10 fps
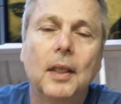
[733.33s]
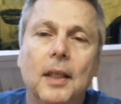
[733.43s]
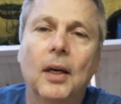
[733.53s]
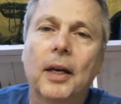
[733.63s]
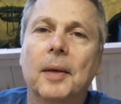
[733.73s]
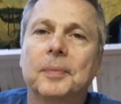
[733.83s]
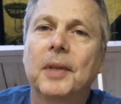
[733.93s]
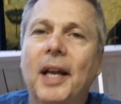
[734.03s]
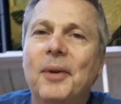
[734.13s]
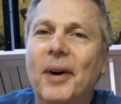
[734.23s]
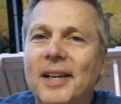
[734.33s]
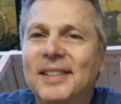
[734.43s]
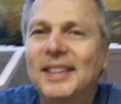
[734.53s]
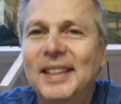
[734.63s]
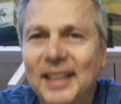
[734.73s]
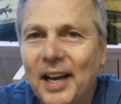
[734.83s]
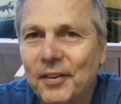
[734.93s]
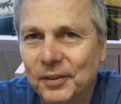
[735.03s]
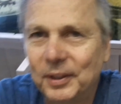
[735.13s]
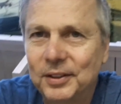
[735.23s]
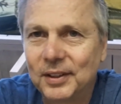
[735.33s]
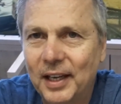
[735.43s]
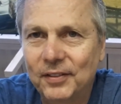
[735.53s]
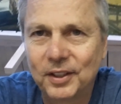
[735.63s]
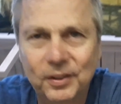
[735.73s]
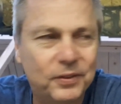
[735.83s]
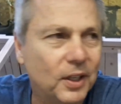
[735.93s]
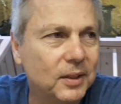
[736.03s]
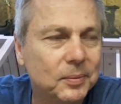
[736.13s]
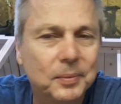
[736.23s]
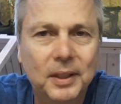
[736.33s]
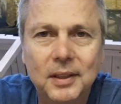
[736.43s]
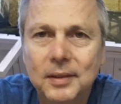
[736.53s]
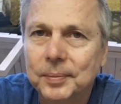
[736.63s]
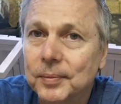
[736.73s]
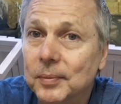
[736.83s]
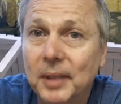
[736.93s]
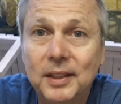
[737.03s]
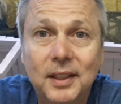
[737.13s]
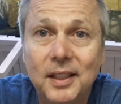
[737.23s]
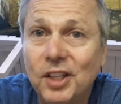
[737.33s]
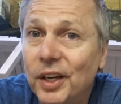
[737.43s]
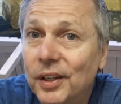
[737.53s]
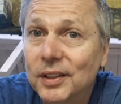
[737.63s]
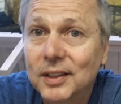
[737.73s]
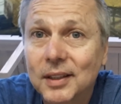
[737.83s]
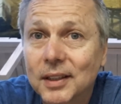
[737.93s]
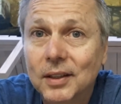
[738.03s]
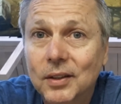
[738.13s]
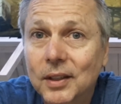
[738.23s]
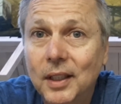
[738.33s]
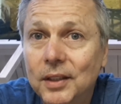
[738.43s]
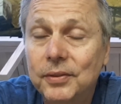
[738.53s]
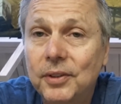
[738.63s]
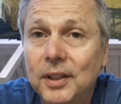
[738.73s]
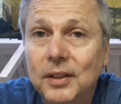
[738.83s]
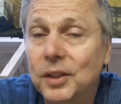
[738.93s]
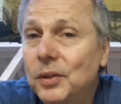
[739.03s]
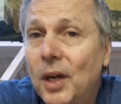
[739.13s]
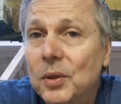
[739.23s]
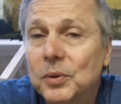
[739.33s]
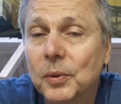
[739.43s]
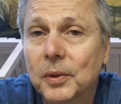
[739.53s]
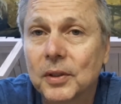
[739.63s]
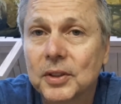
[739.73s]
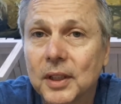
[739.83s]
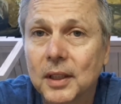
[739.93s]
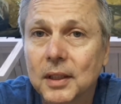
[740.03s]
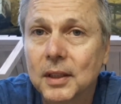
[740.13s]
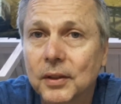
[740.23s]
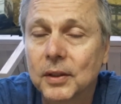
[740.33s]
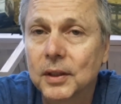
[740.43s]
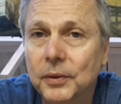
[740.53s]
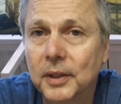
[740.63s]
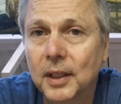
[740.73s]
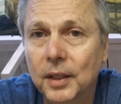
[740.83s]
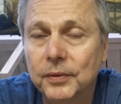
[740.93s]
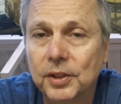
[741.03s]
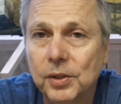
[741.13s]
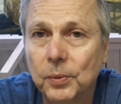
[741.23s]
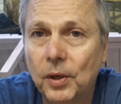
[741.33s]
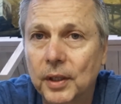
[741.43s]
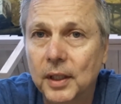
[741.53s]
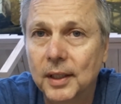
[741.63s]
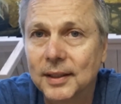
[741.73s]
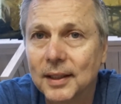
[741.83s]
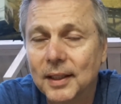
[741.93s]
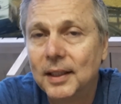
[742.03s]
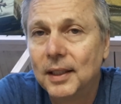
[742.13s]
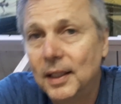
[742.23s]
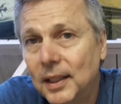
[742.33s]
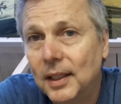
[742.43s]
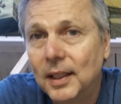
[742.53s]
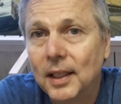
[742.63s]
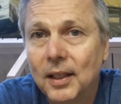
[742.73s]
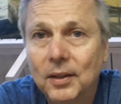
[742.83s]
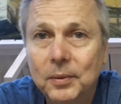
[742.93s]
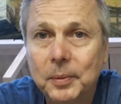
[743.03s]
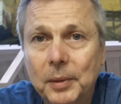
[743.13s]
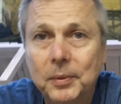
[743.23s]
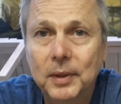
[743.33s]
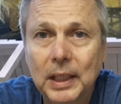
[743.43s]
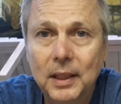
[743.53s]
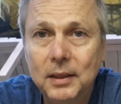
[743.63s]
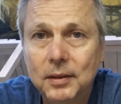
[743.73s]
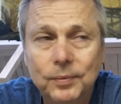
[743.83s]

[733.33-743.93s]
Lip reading: Okay, anyway, having a little fun, but you may see deer in the field. Who knows what we're going to see doing night vision walking in. You know, maybe, and